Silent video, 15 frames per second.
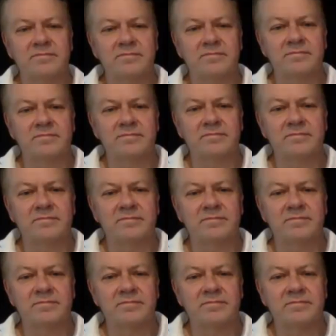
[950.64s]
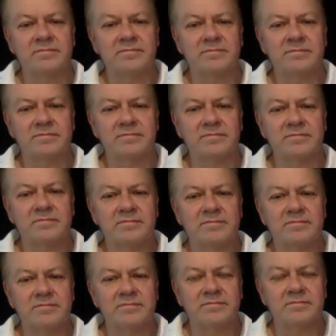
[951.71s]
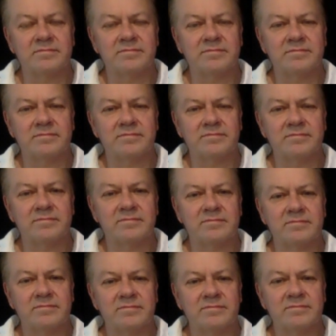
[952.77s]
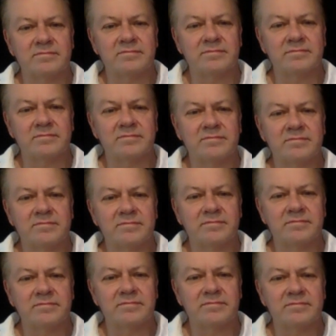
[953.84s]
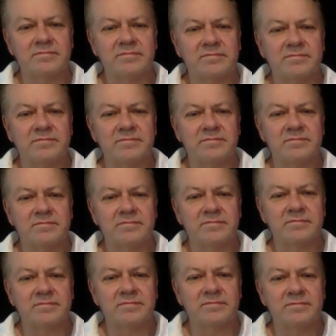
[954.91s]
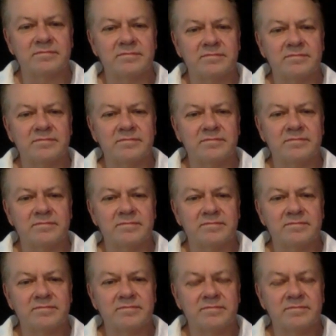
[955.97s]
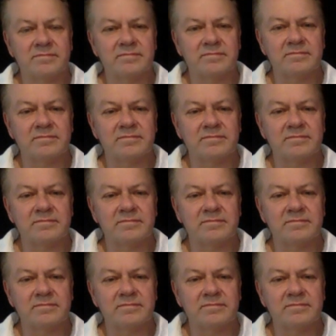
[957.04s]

The person shown says nothing.